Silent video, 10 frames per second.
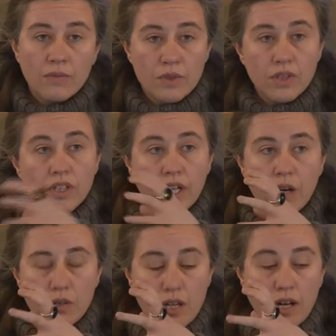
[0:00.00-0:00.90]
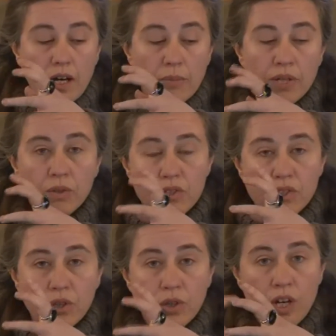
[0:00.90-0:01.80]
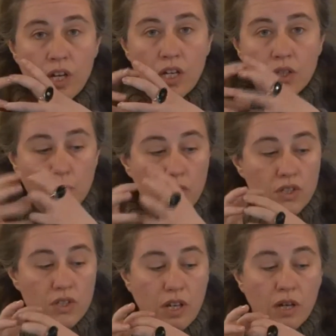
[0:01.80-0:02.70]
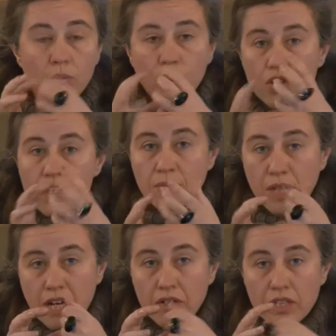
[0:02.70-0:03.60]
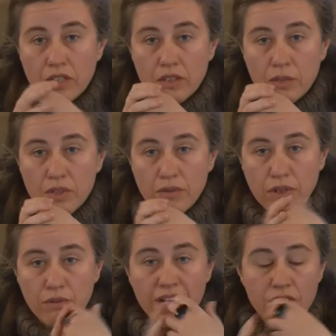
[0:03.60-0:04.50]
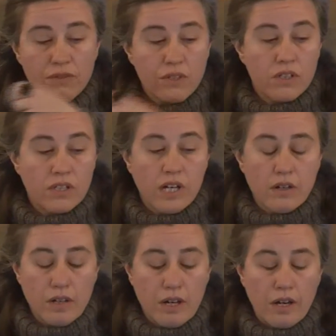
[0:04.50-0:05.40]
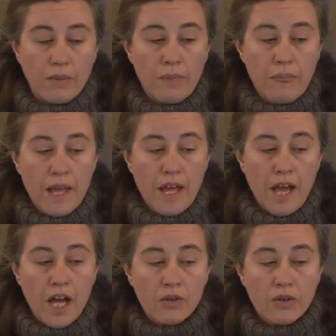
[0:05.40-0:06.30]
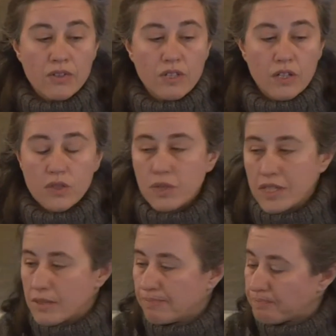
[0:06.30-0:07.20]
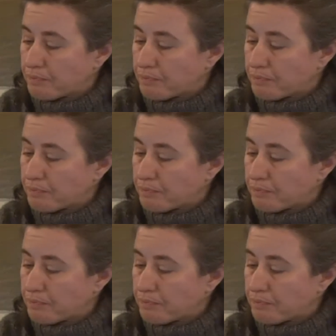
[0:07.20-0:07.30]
turnout, but also towards more similarity in terms of the rates of turnout across countries.